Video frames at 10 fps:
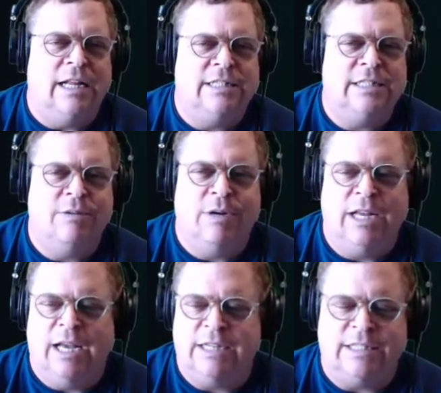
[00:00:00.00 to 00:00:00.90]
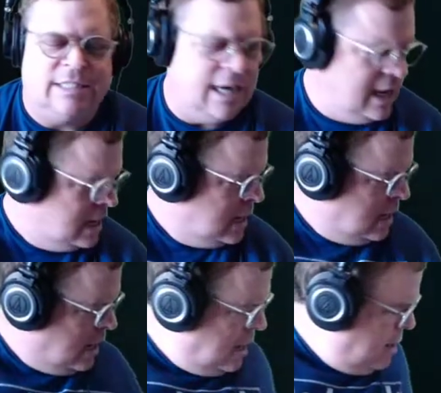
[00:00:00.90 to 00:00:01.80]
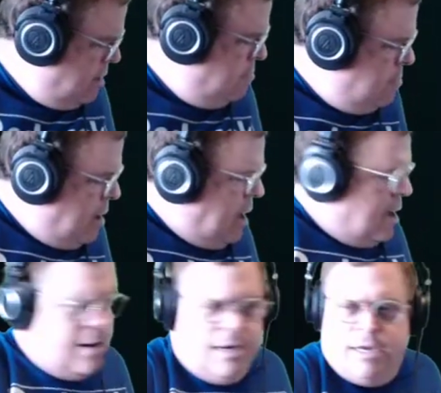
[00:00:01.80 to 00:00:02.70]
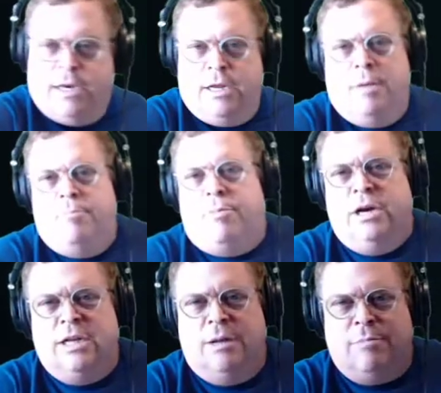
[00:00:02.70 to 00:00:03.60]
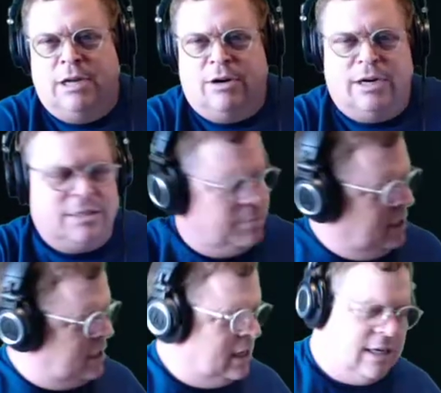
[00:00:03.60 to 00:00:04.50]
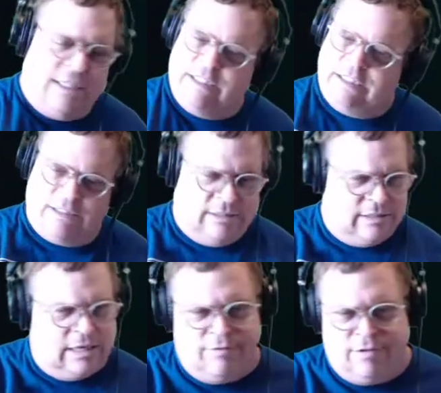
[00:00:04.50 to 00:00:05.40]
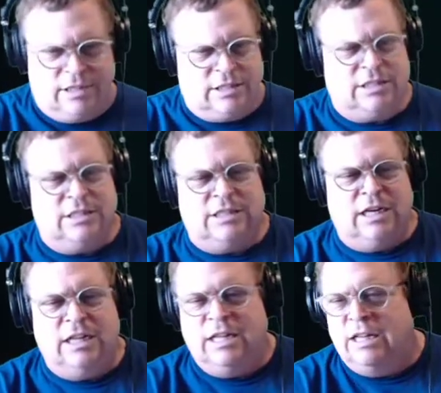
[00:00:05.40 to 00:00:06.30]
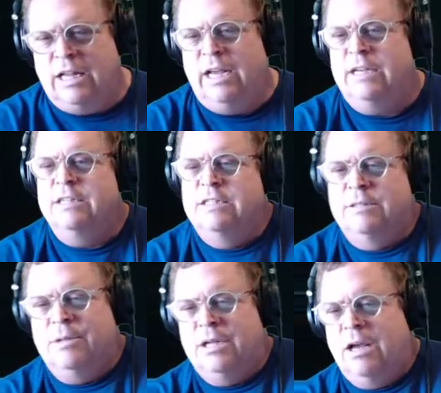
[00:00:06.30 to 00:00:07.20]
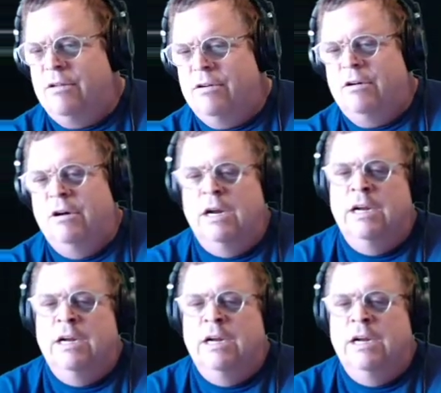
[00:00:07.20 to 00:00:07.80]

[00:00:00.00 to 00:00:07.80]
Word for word: See what he has to say. I did print up lyrics because if it's anything like some of the other